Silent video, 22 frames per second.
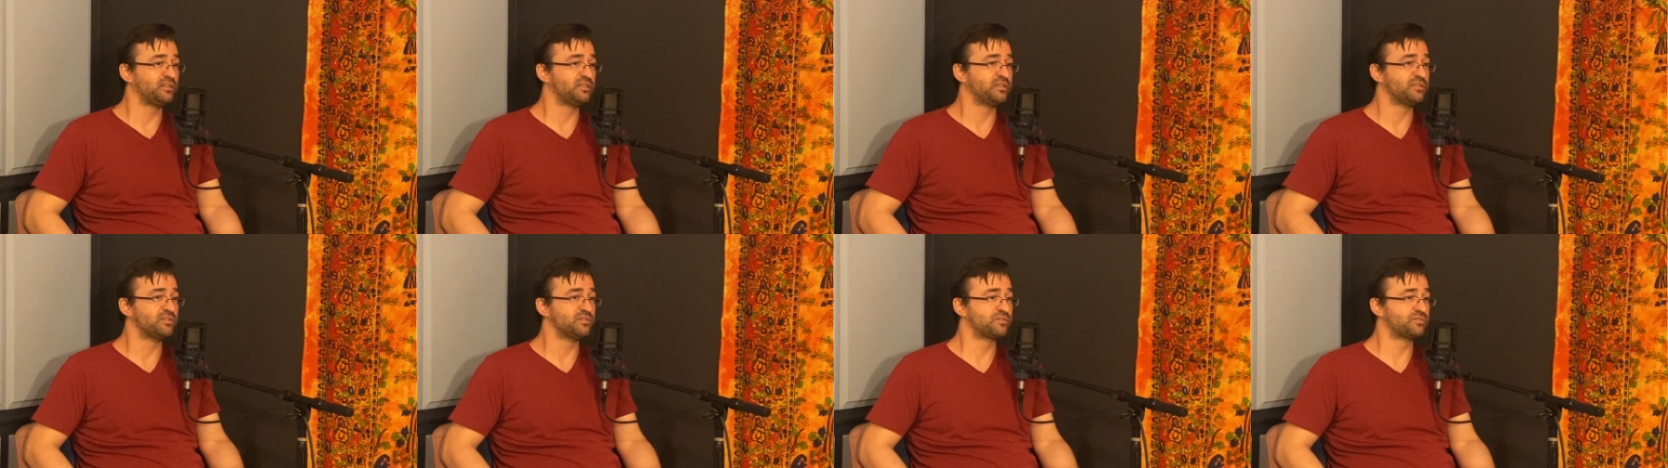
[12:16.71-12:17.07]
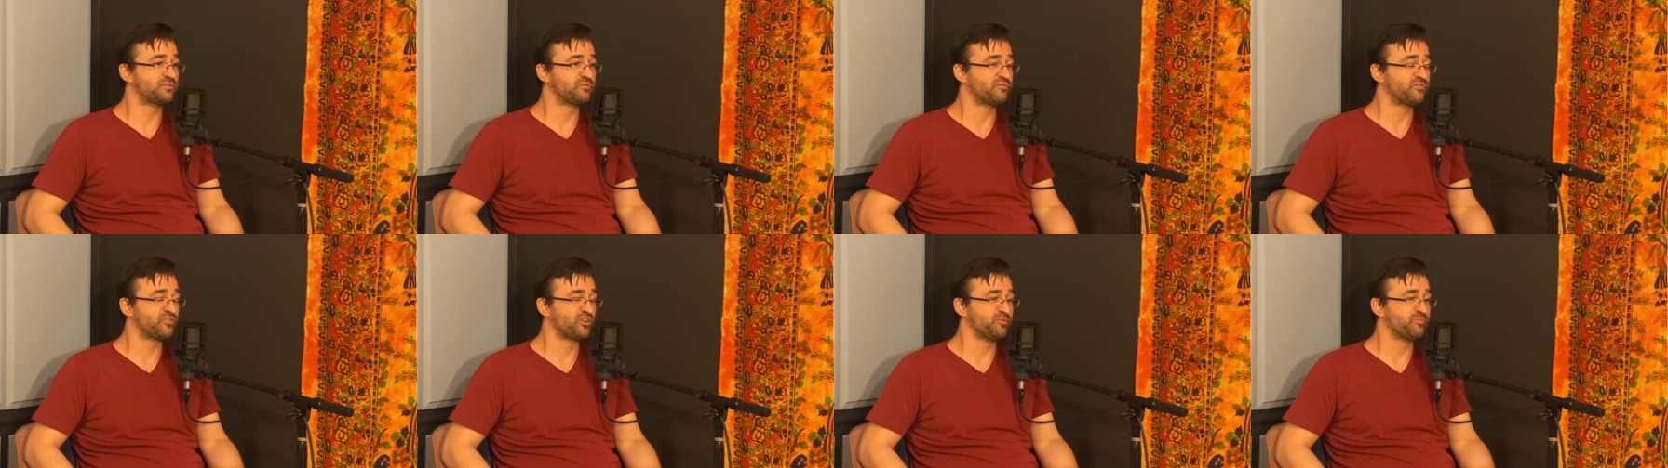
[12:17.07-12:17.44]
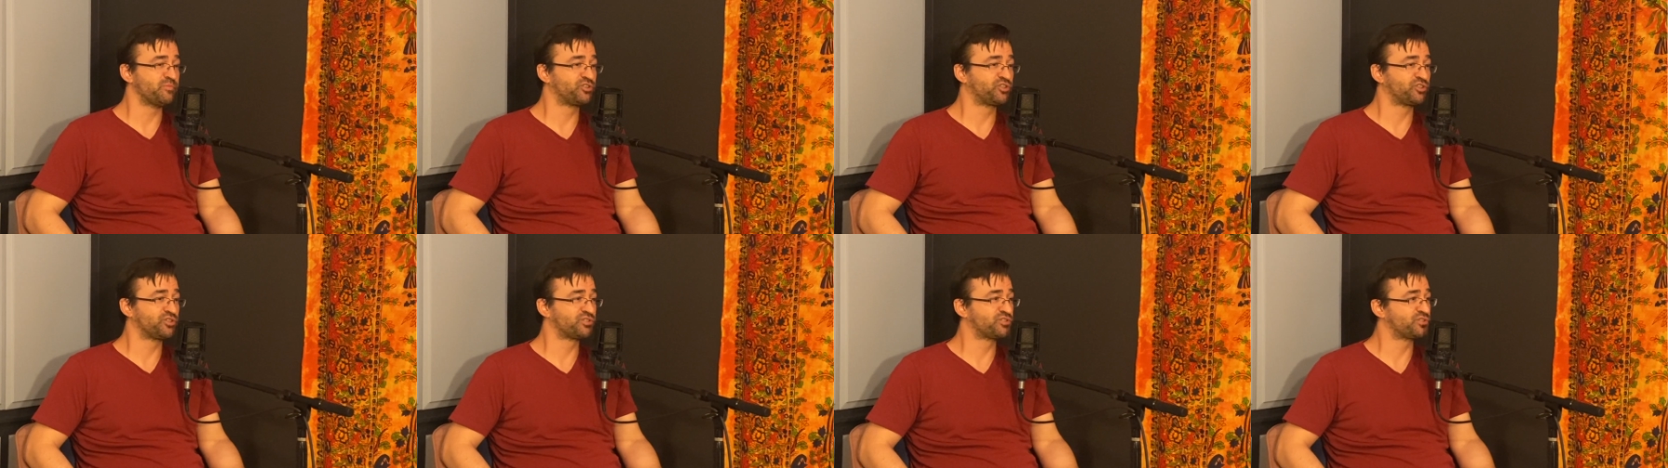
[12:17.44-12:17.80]
is very
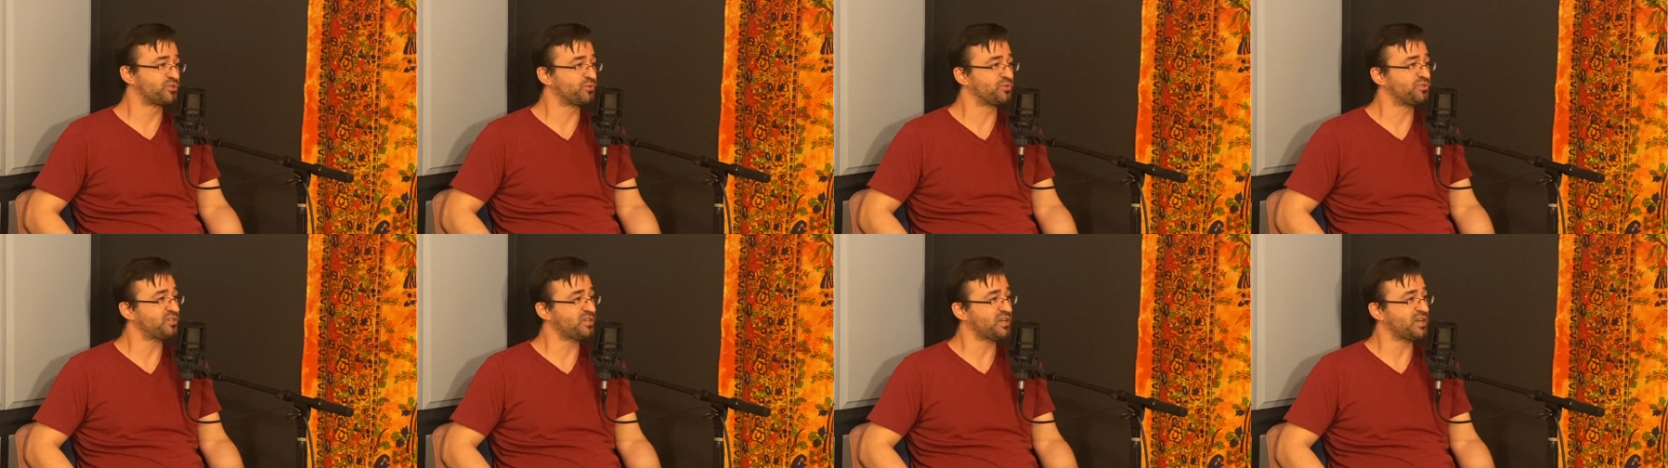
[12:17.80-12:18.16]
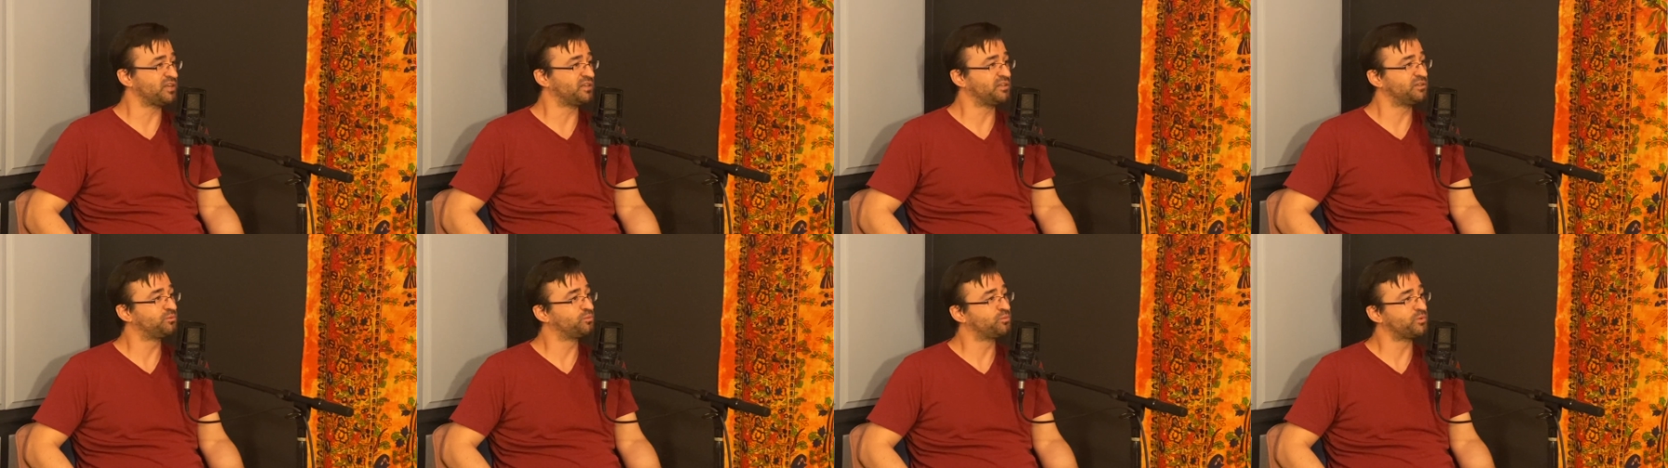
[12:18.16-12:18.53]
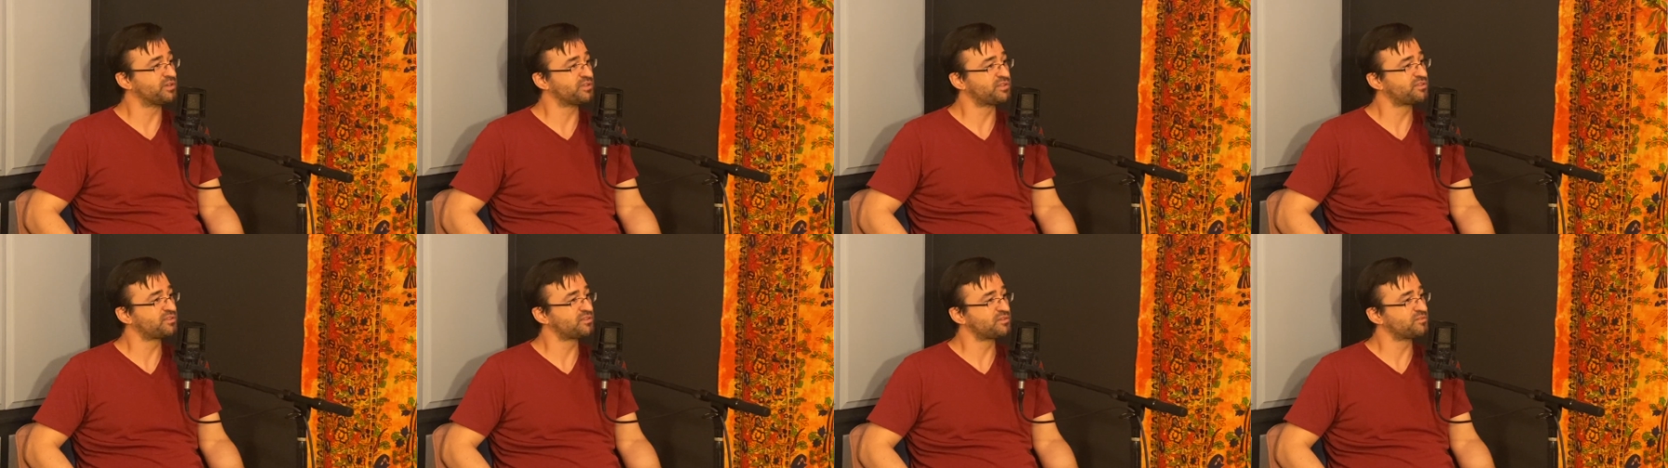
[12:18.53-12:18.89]
much associated
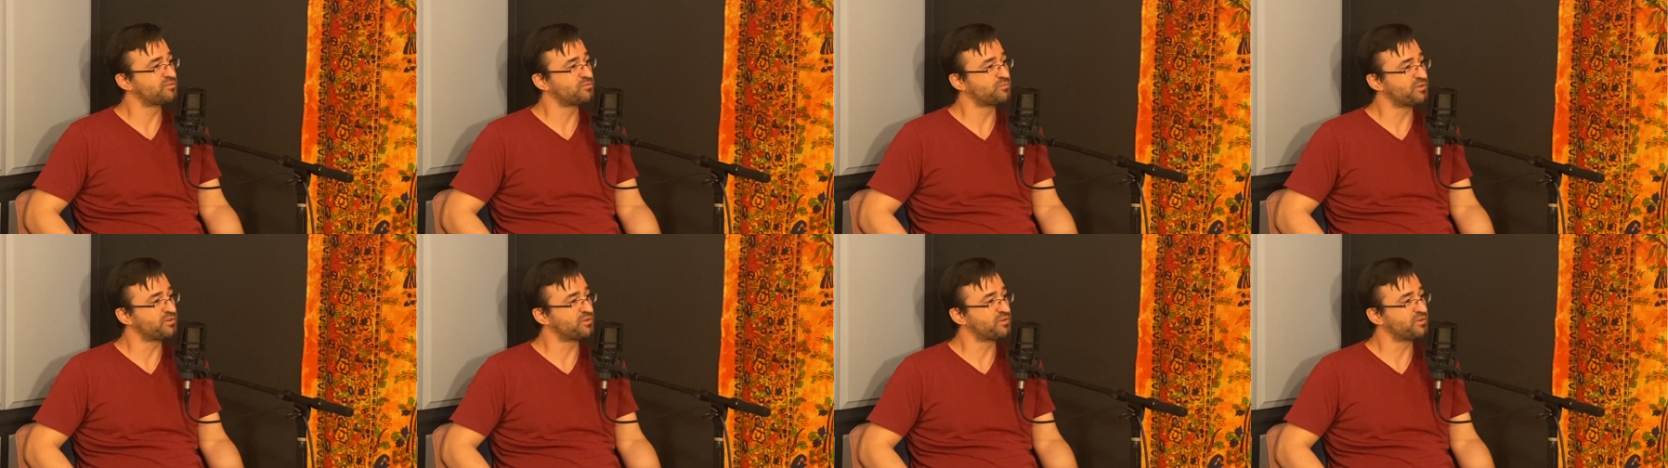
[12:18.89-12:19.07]
with